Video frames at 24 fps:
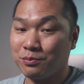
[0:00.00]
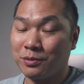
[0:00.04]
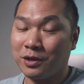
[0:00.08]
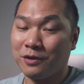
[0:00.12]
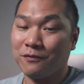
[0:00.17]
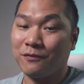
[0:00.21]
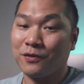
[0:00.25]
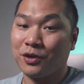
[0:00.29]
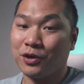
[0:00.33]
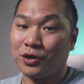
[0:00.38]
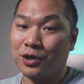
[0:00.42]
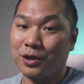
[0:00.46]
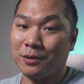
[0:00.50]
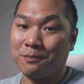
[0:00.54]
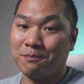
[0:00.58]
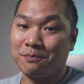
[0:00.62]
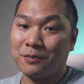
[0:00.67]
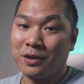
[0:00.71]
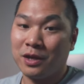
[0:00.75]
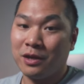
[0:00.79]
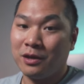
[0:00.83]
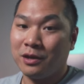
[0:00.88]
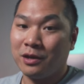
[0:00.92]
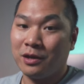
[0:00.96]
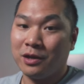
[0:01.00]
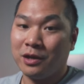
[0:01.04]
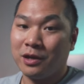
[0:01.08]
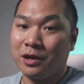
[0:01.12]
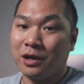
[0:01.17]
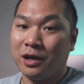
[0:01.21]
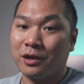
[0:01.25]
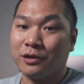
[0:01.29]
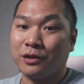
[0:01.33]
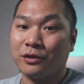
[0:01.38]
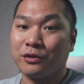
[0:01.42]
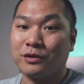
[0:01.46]
may vary.
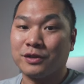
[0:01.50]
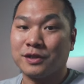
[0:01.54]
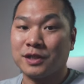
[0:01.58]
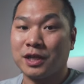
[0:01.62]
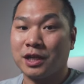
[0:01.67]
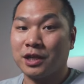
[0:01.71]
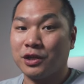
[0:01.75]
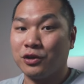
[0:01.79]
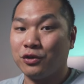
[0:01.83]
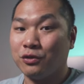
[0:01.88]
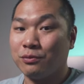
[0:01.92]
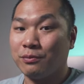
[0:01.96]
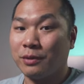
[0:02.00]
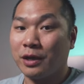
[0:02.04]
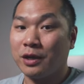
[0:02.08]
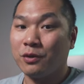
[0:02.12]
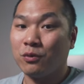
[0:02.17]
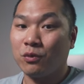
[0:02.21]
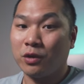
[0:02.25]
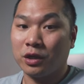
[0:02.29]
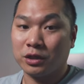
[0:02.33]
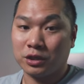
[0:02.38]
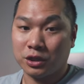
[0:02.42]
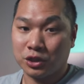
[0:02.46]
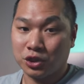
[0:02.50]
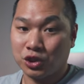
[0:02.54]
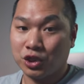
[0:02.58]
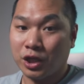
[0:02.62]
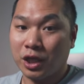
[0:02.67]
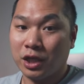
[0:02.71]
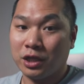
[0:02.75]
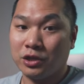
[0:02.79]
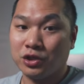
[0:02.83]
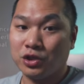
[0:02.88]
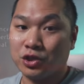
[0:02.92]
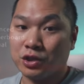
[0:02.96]
Another setting you might want to
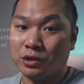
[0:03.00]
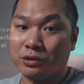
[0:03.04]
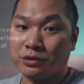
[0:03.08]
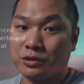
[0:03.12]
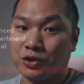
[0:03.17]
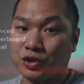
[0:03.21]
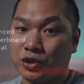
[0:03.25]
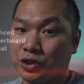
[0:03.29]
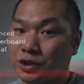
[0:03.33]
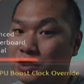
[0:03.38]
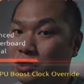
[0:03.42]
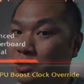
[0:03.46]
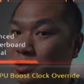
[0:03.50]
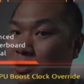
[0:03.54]
change here is just to